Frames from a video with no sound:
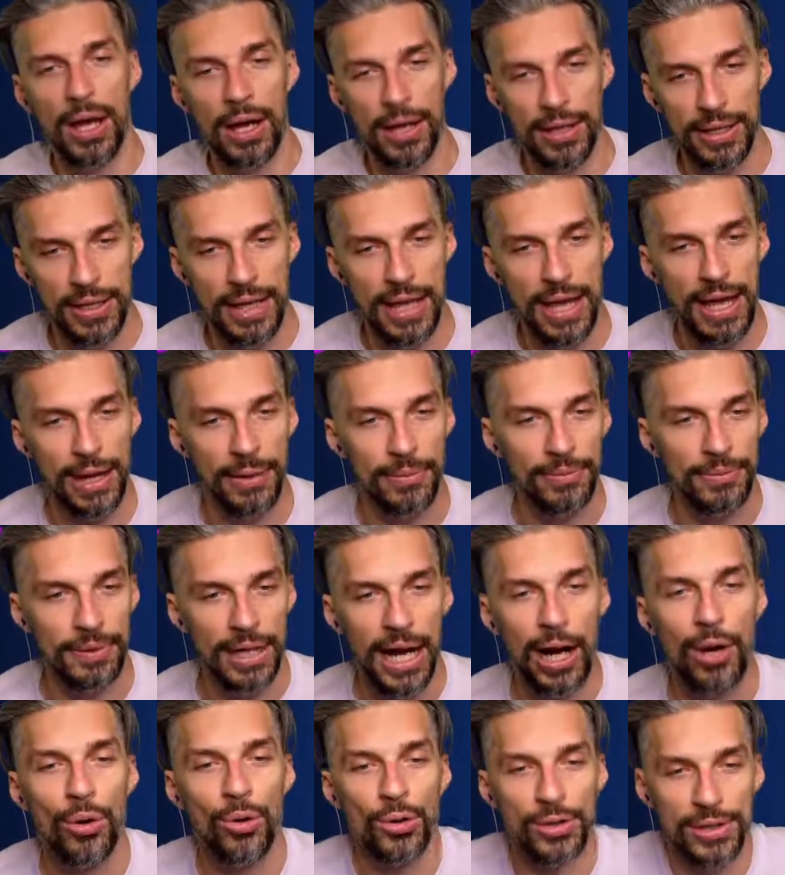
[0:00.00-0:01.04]
yeah,
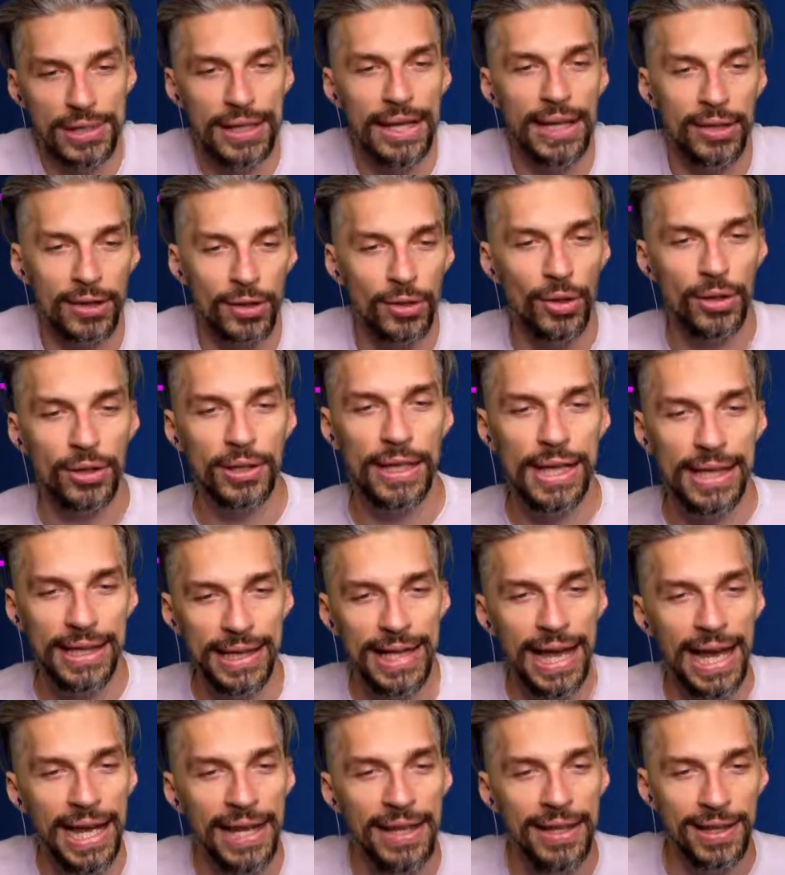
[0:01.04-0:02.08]
August 10, not
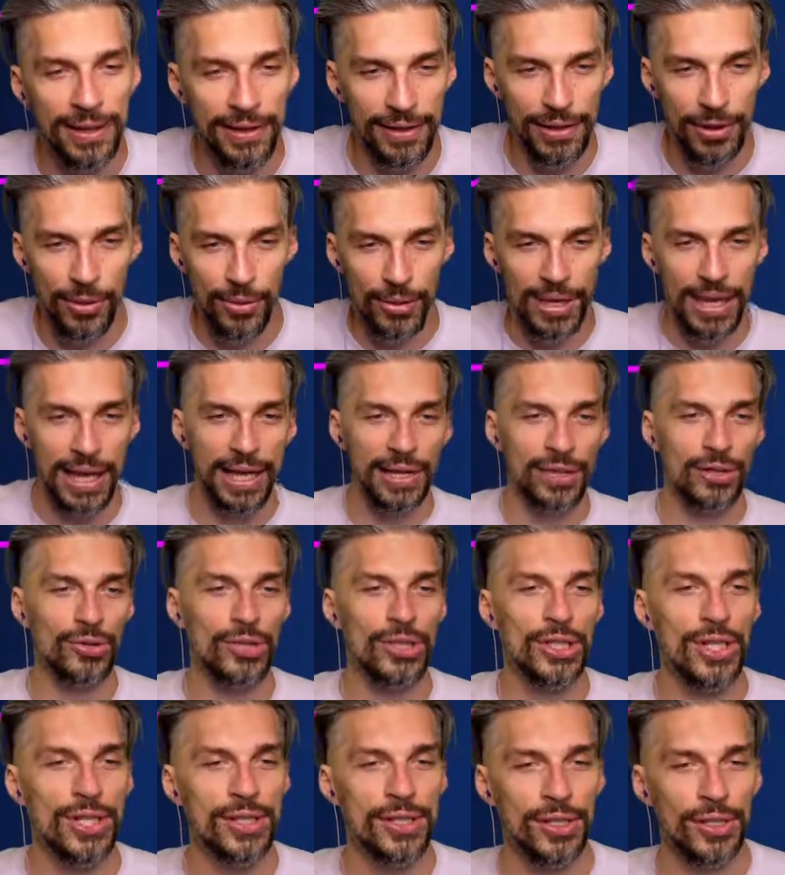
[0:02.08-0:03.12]
19th. You can't
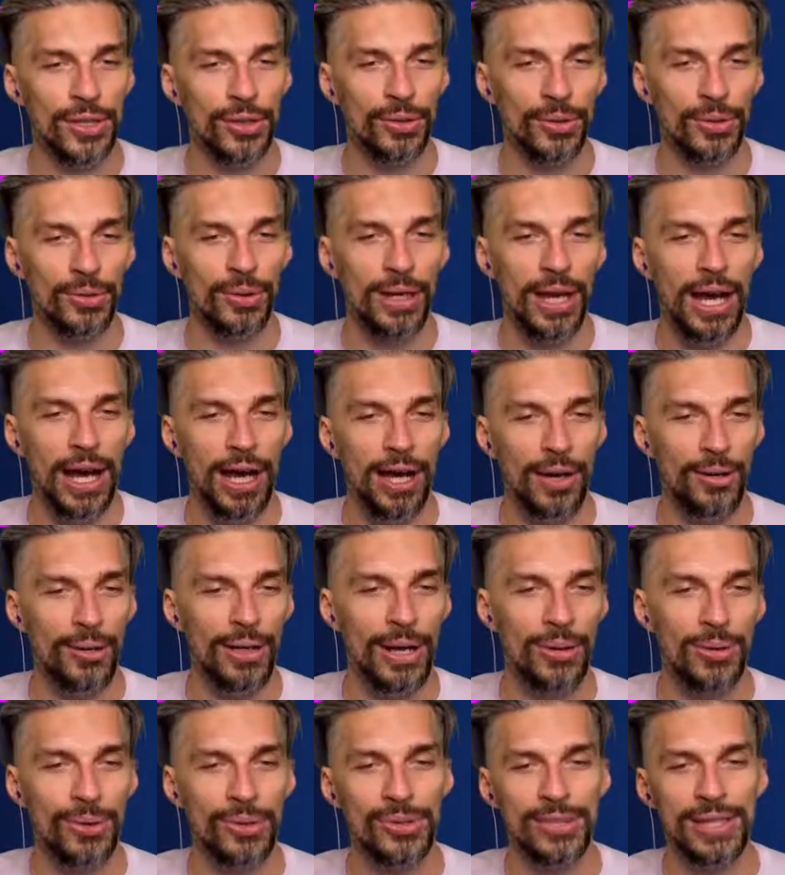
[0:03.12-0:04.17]
register on
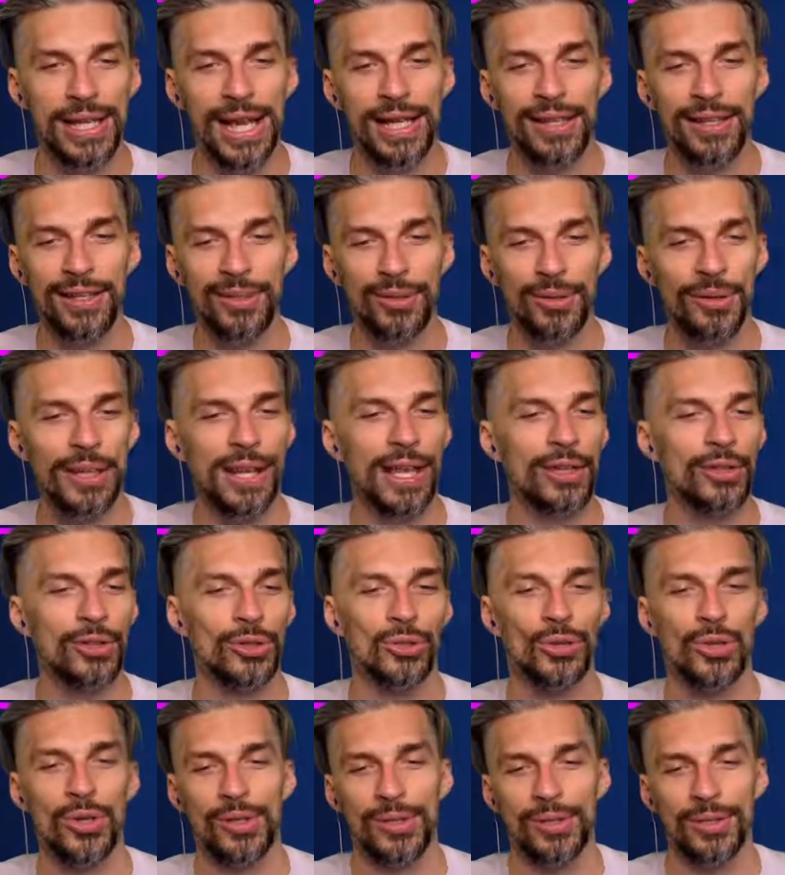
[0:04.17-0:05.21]
August 19 to get
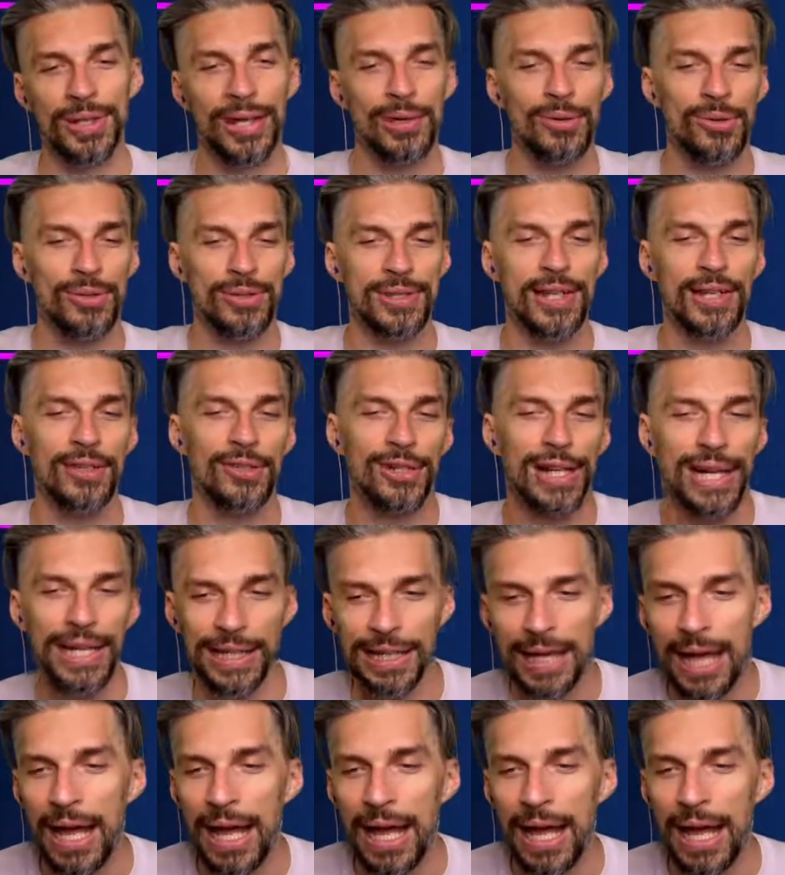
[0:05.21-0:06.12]
rewards on August 10, right?